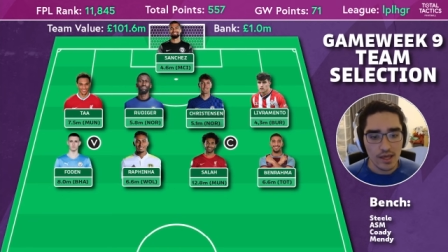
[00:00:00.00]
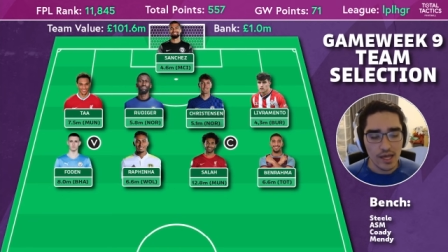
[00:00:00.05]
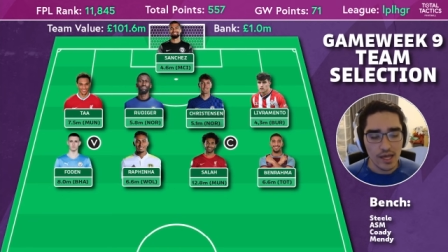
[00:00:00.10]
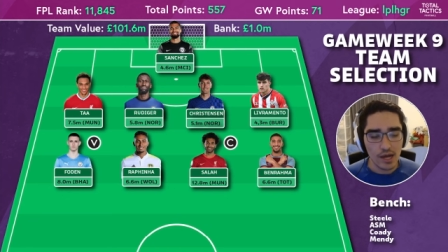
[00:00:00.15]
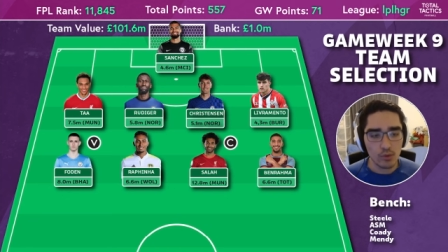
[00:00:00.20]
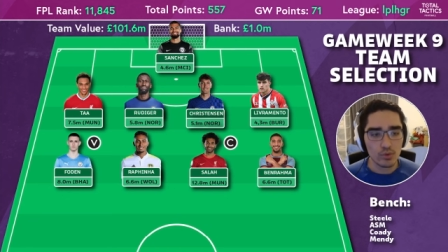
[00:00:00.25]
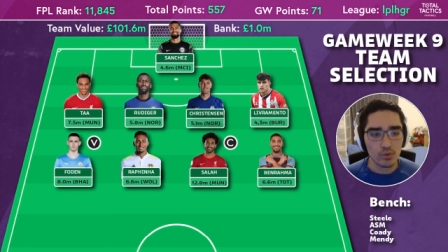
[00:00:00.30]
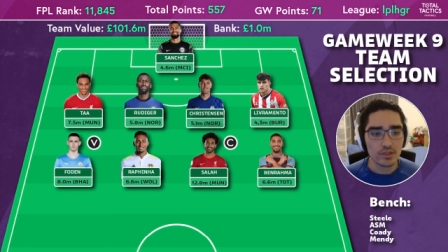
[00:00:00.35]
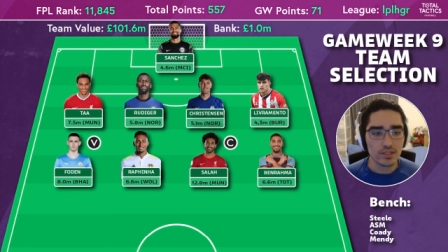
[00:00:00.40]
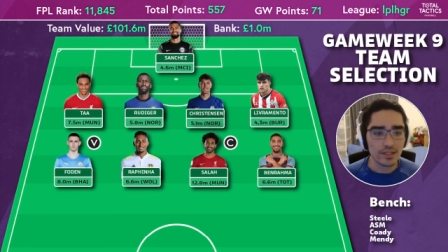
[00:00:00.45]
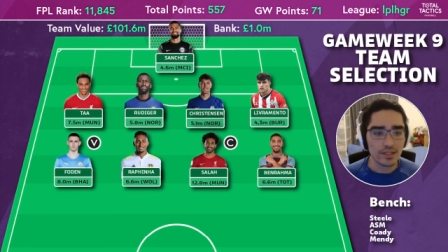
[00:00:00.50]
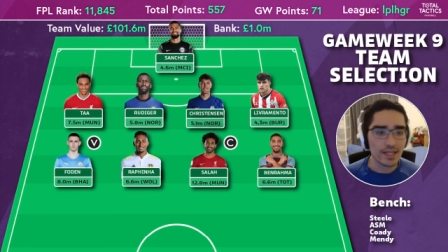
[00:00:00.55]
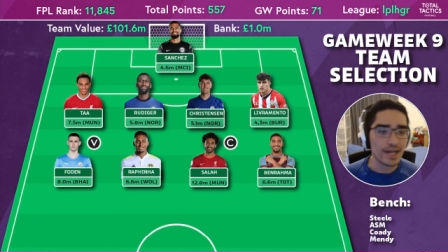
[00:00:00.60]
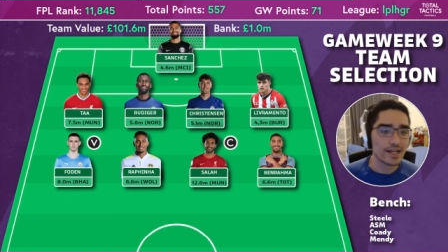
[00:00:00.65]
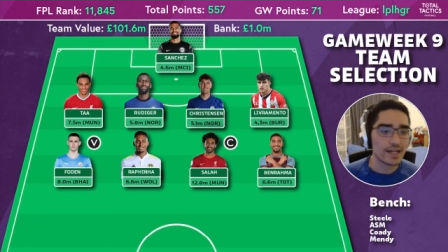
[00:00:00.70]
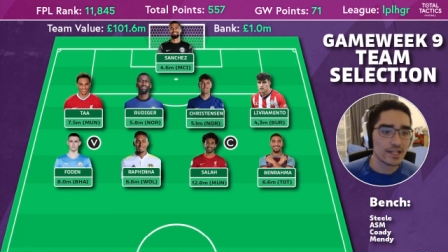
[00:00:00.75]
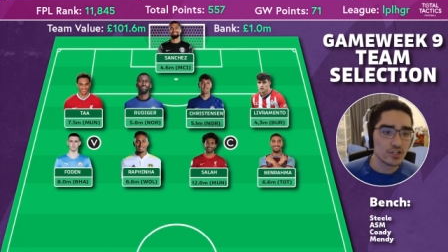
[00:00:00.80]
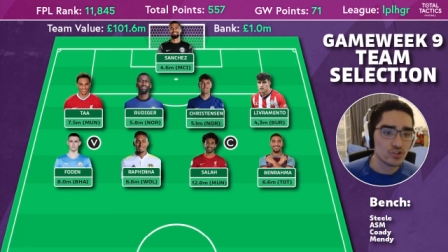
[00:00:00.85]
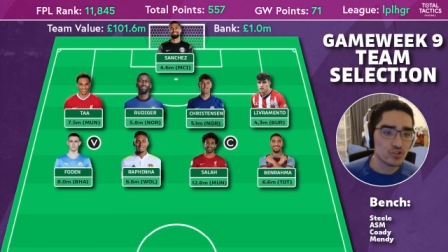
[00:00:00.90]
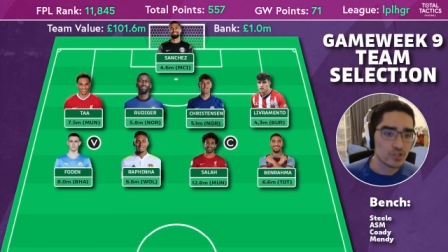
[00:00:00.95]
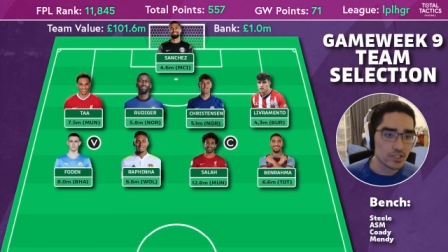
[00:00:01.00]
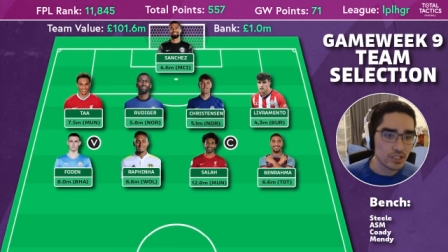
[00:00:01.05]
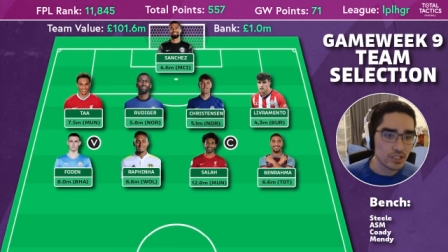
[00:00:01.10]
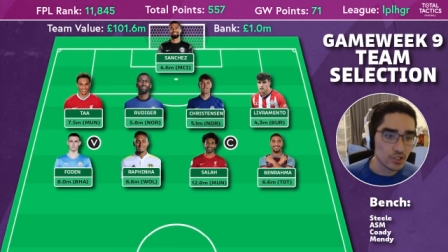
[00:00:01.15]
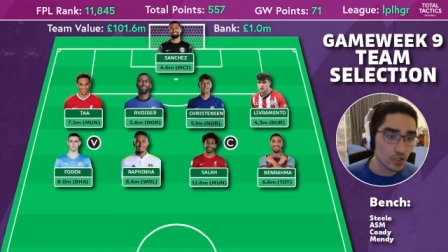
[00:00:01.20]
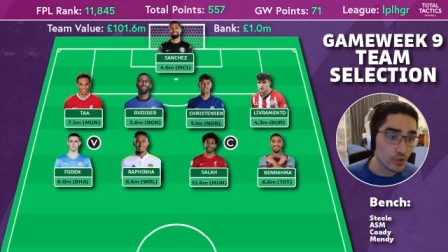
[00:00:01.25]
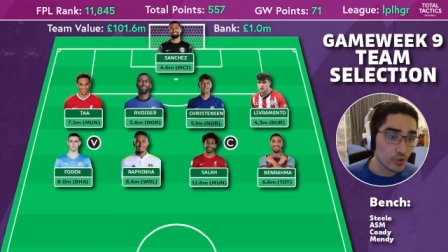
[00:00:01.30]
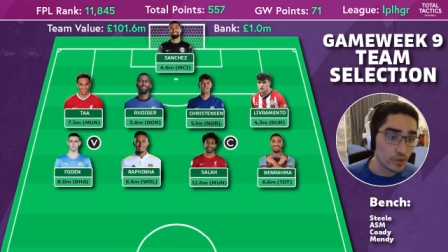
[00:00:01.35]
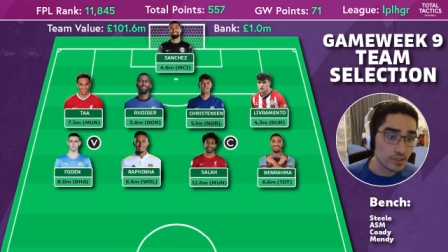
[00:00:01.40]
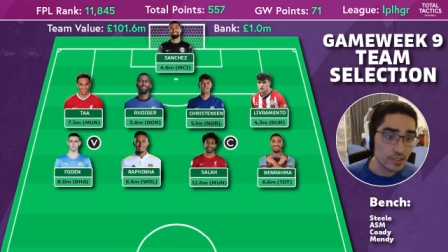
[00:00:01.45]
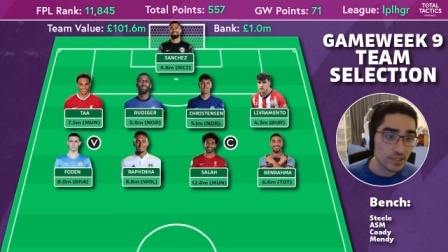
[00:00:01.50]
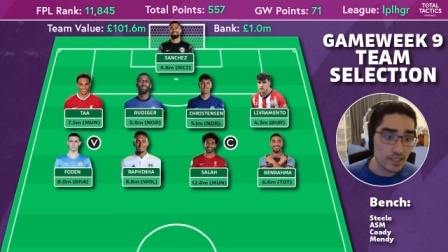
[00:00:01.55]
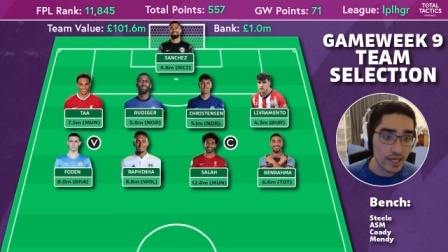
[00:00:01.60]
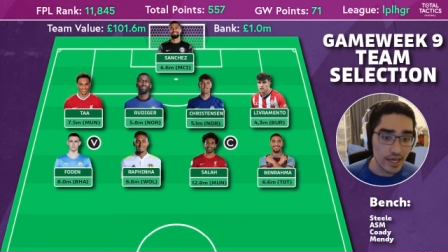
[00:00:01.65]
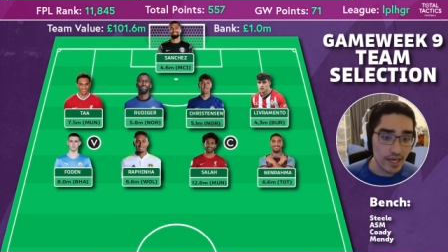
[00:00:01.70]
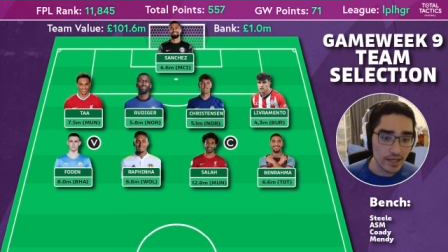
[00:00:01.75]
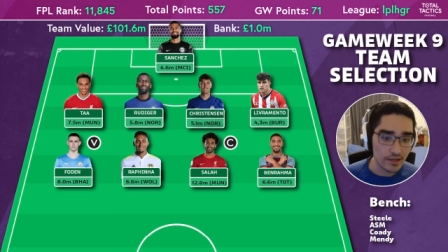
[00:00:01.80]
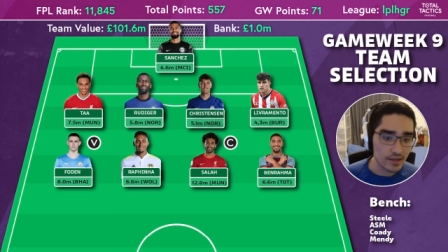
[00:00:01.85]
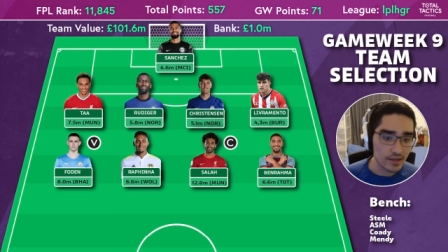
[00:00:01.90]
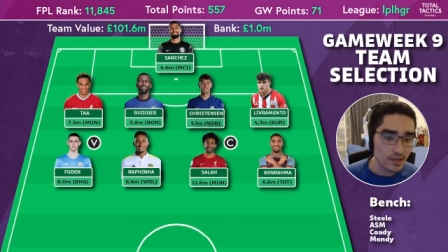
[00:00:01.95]
I wasn't that interested in going to
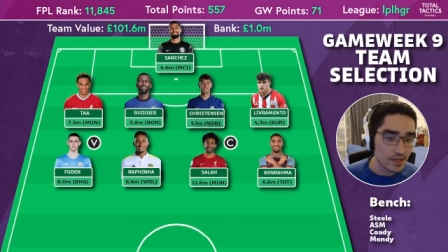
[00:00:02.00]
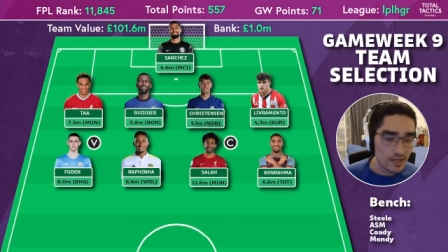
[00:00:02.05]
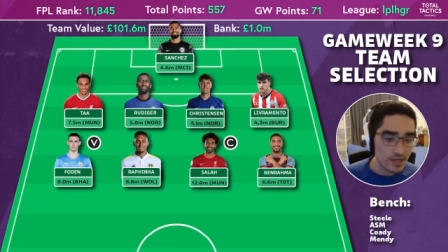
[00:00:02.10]
Kane.